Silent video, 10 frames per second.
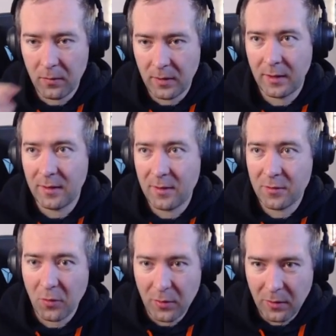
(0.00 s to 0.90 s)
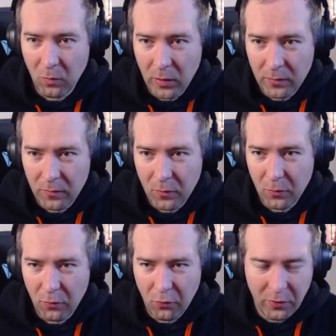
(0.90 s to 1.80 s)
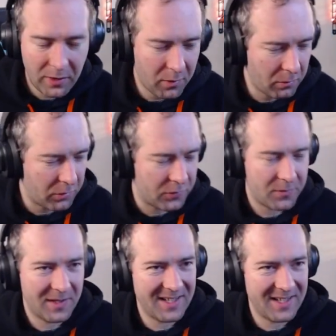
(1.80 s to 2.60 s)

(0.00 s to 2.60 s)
And there's only 1, 2, 3 numbers.